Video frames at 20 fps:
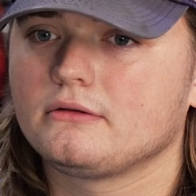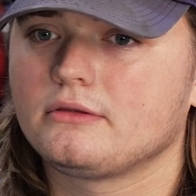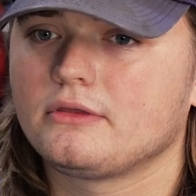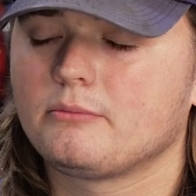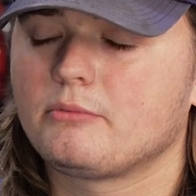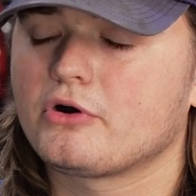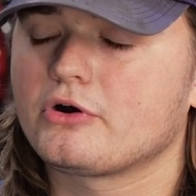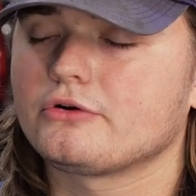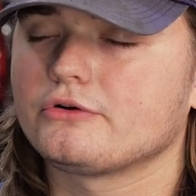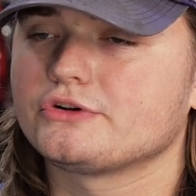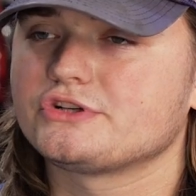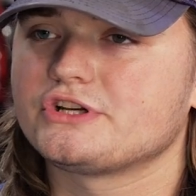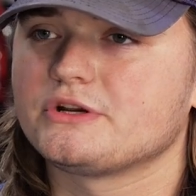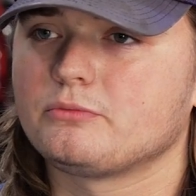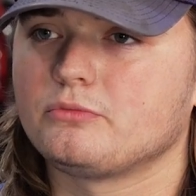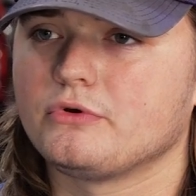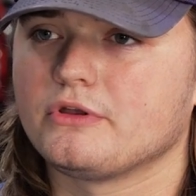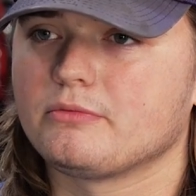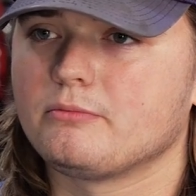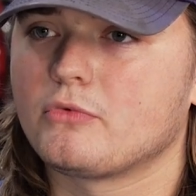The
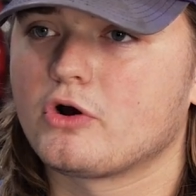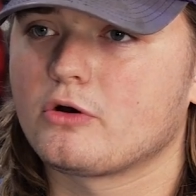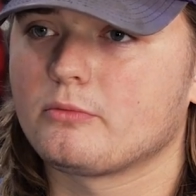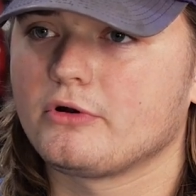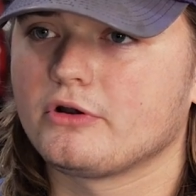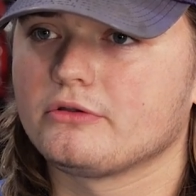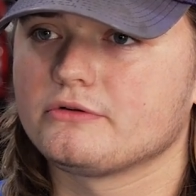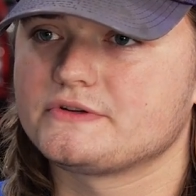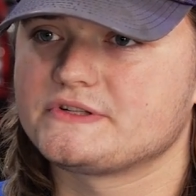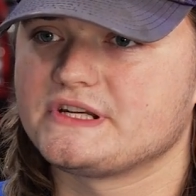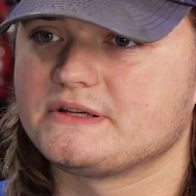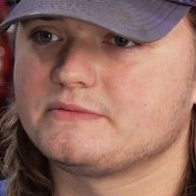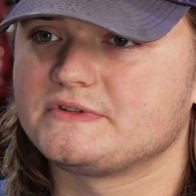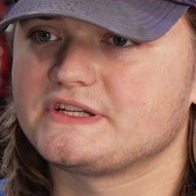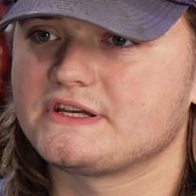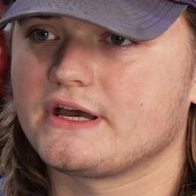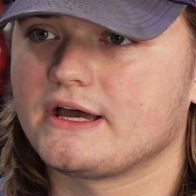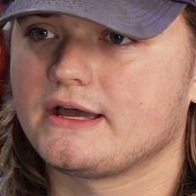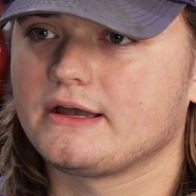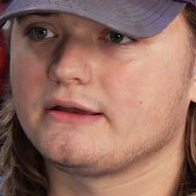partnership with Morrow Brothers and
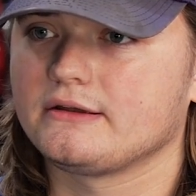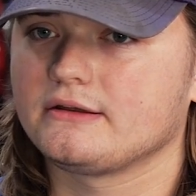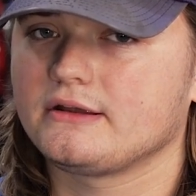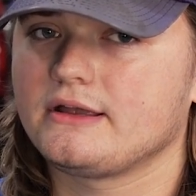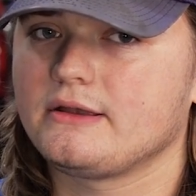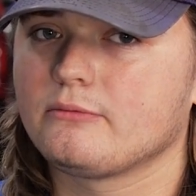MTI,